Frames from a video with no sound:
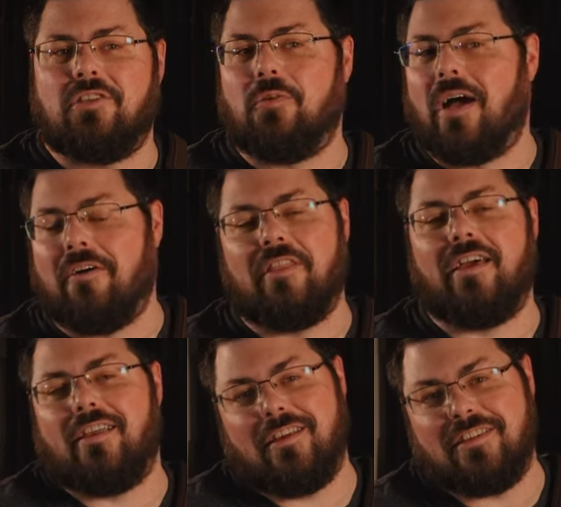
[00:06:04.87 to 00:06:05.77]
you how
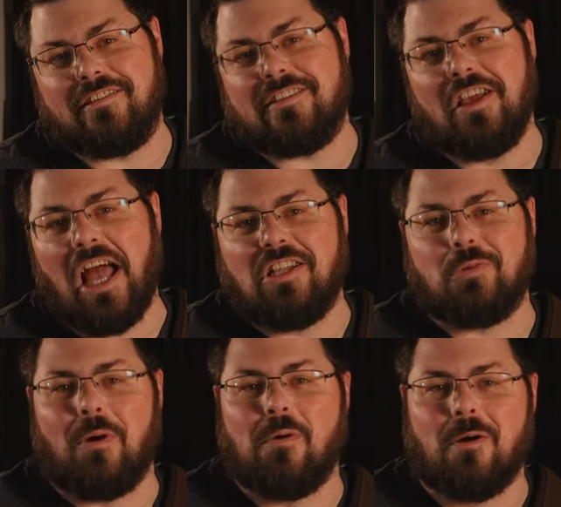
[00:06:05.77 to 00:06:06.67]
that is a
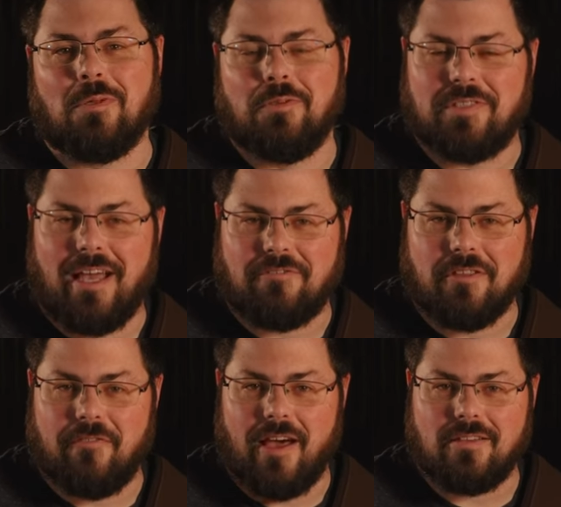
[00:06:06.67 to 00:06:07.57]
twelve bar blues after
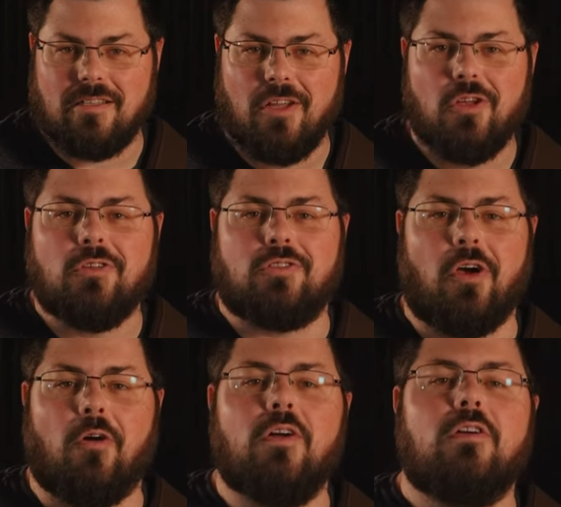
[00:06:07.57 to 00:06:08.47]
the fact. So